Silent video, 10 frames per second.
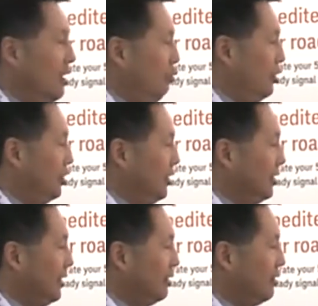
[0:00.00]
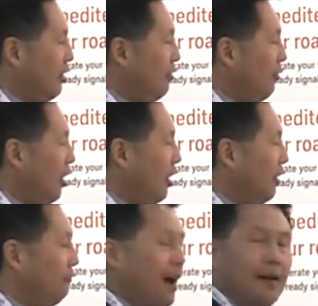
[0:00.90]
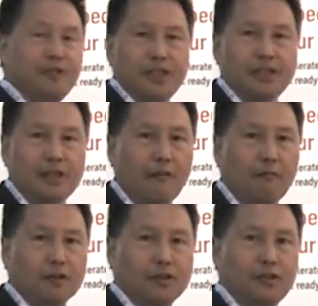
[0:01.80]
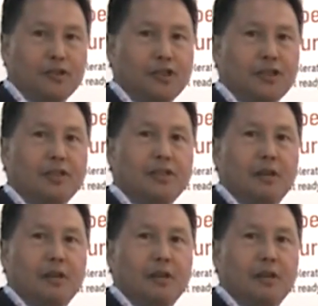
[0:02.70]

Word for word: which consists of our 5G software solutions